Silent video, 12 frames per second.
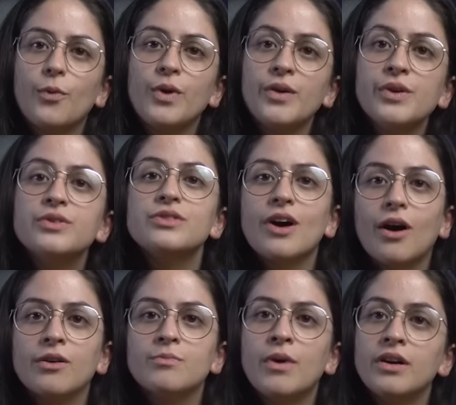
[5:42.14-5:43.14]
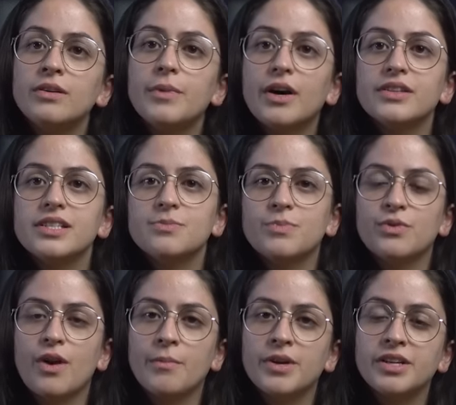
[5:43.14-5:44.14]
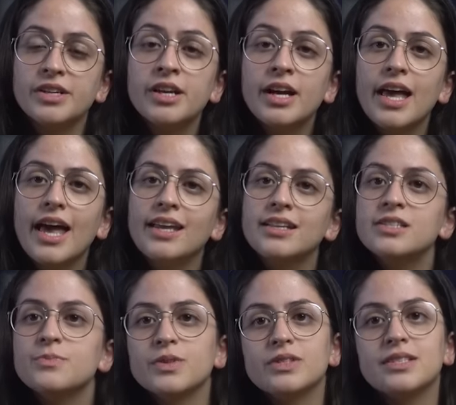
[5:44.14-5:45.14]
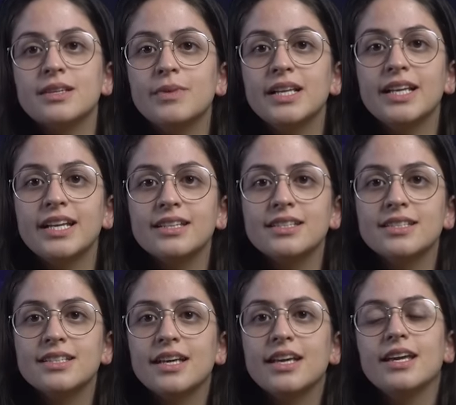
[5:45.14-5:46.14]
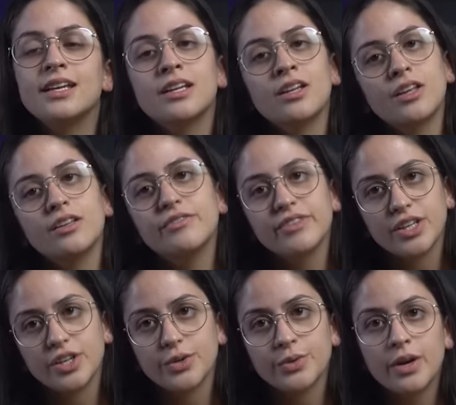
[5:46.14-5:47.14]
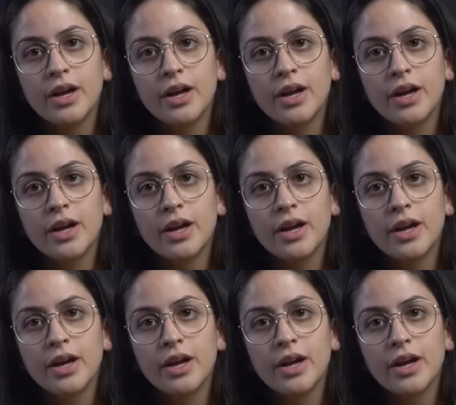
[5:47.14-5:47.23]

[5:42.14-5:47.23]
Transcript: We will talk more about this parameter and its possibilities in another video,